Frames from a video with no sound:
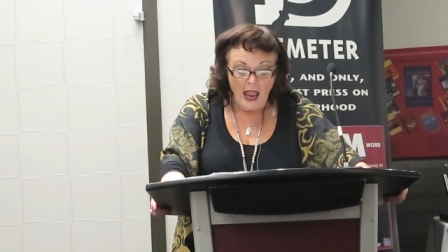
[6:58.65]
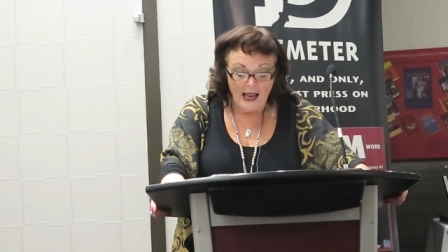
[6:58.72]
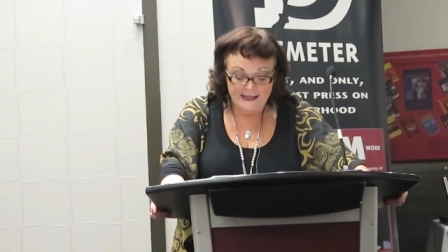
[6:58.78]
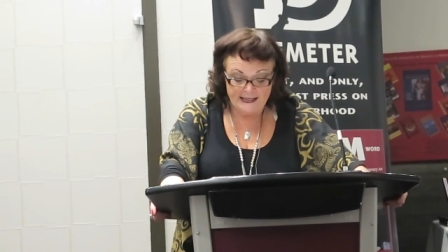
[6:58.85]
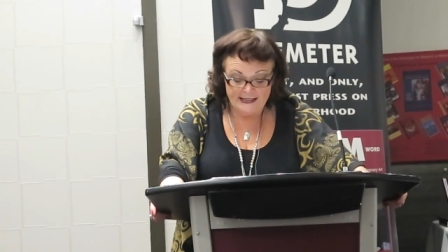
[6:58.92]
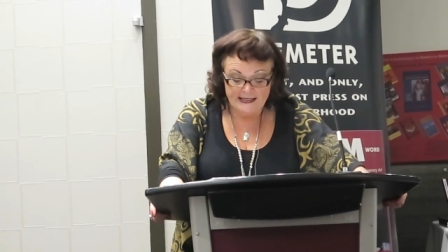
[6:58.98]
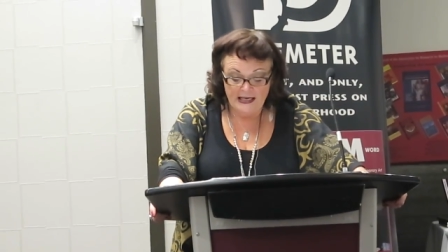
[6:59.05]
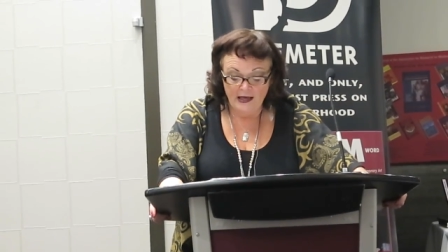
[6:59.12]

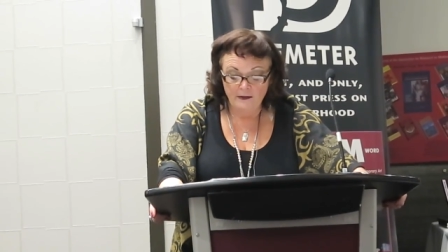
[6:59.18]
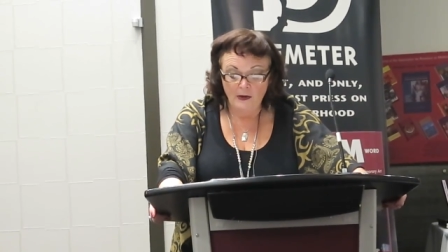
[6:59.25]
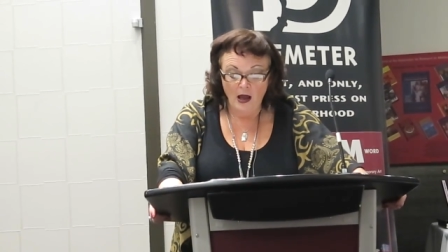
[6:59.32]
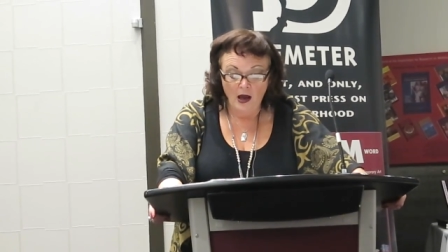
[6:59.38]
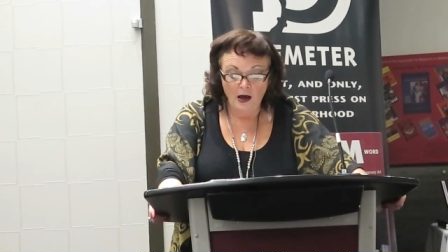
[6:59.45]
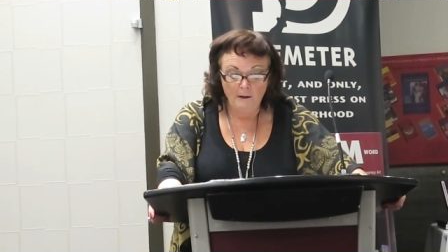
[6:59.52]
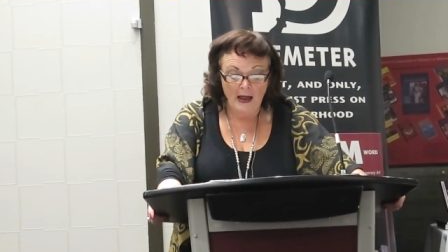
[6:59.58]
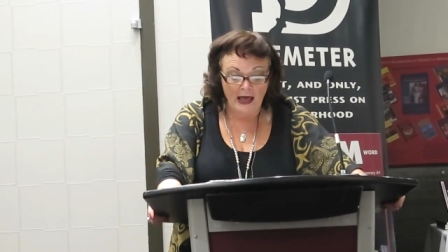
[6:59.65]
As I said,
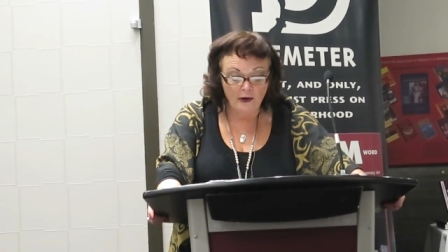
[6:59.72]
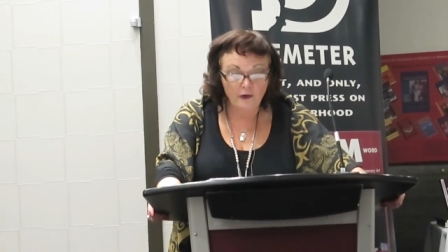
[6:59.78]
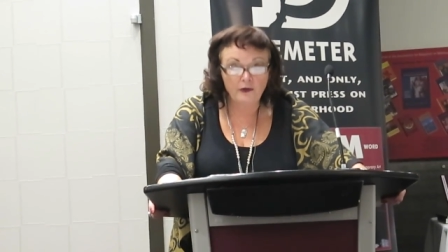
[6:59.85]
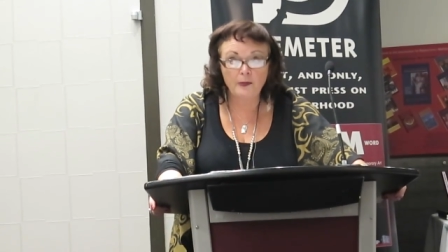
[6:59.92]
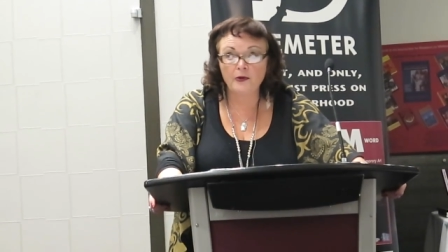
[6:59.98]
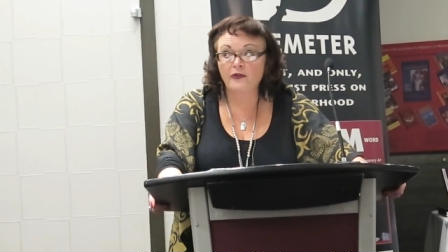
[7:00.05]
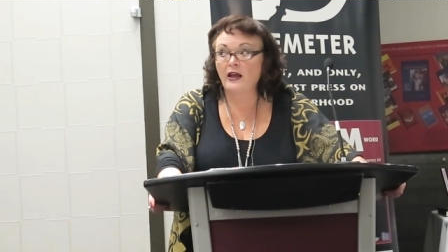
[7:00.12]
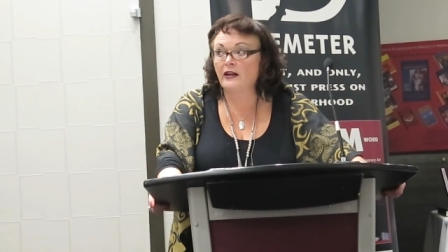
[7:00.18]

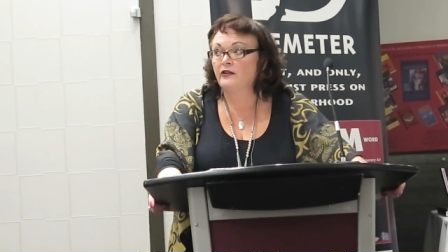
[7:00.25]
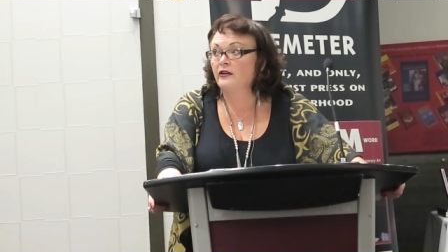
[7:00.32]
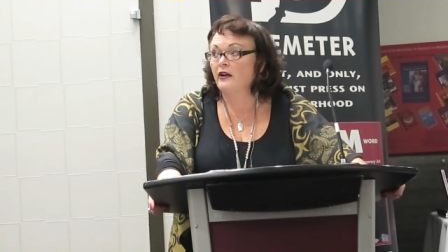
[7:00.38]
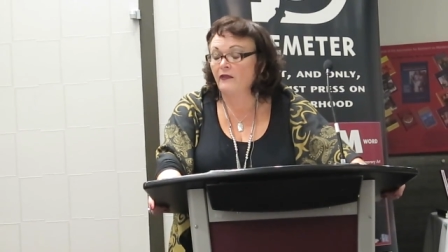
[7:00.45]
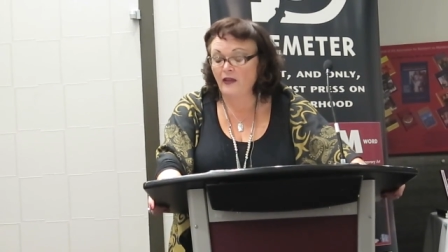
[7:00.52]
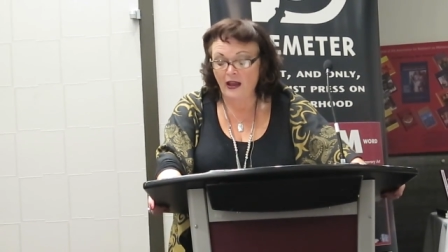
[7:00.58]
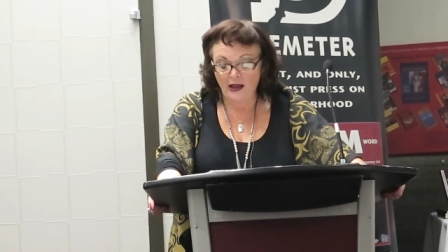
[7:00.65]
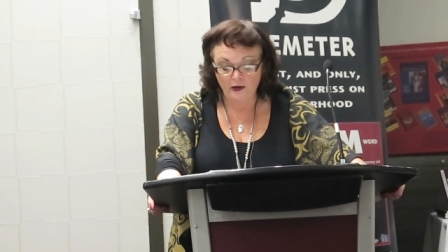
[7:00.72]
panels presented
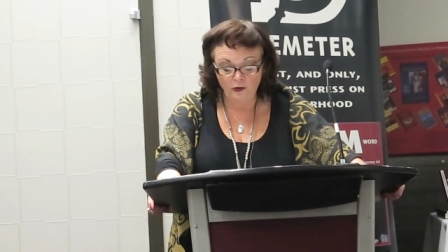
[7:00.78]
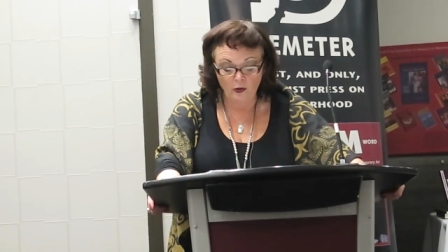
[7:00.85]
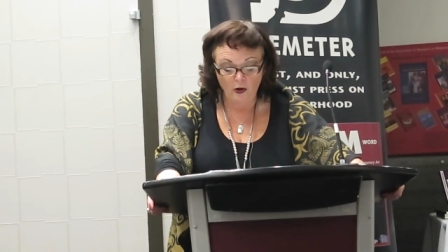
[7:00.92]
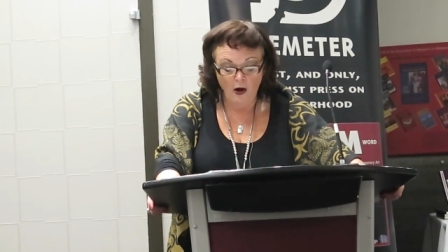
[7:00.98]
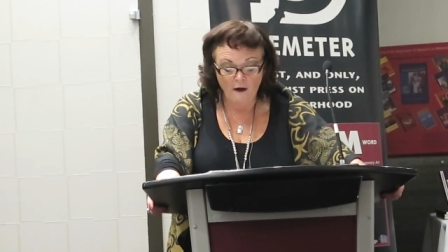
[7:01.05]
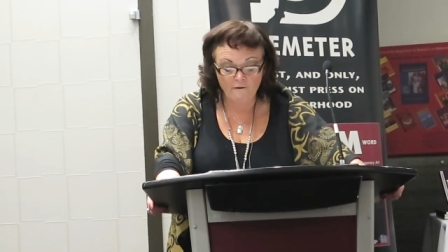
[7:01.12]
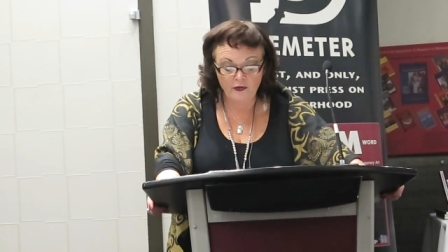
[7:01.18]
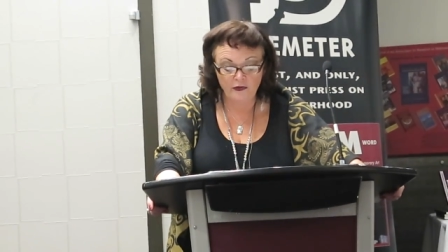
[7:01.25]
at the annual
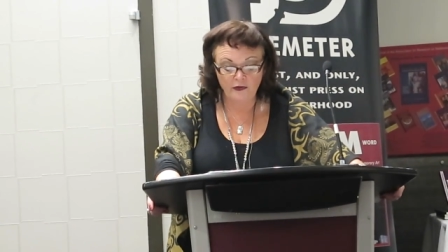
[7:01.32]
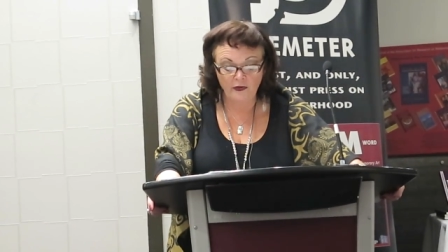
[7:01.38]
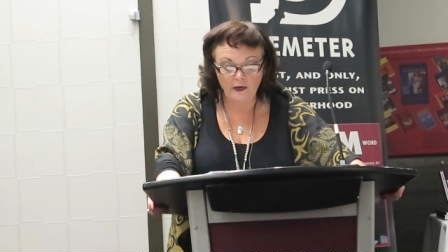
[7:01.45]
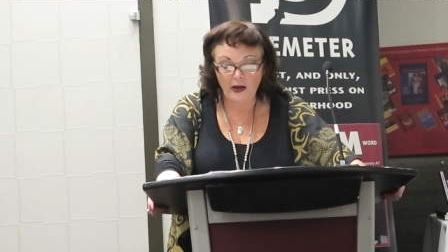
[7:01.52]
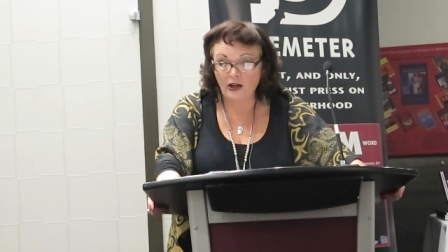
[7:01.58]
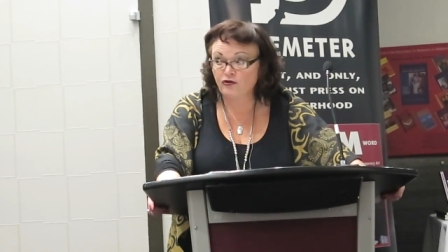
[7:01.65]
conference in